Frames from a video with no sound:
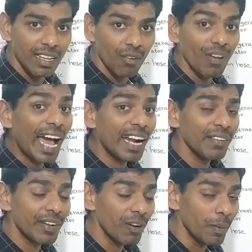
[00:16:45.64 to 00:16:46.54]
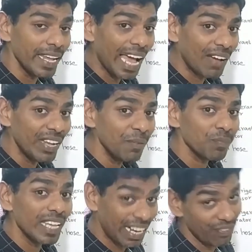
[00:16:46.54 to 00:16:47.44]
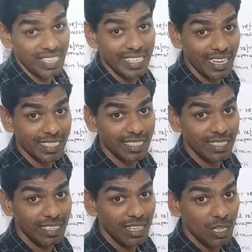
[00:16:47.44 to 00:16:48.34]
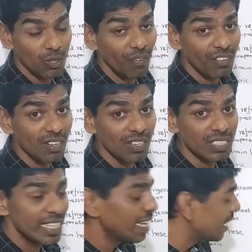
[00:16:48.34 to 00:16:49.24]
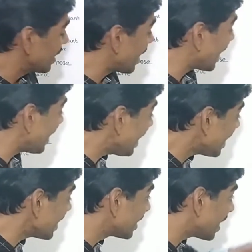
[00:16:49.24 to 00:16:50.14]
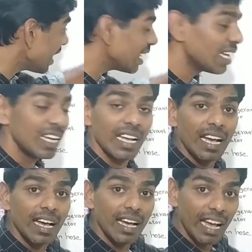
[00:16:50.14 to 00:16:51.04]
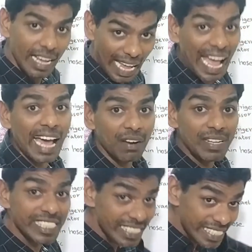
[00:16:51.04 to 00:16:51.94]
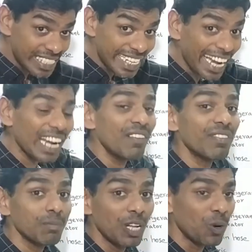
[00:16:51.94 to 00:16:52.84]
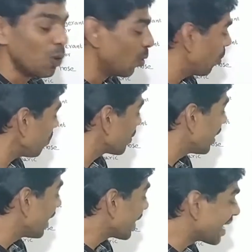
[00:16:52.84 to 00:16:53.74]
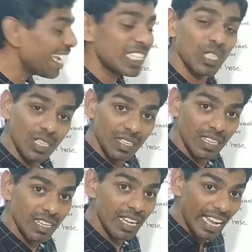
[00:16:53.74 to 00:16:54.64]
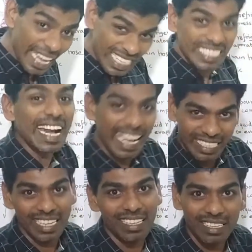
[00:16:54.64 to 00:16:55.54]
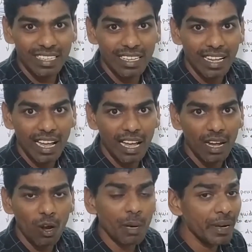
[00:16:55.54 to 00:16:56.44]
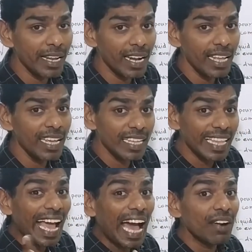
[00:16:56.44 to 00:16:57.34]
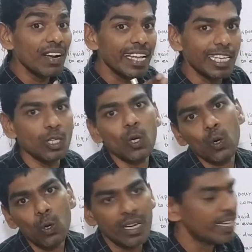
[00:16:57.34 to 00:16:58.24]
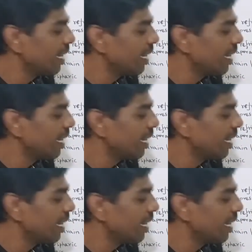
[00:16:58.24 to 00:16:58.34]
where it will be having refrigerant. So of course the heat in the air which is taken from the room gets extracted. Automatically the air will get cooled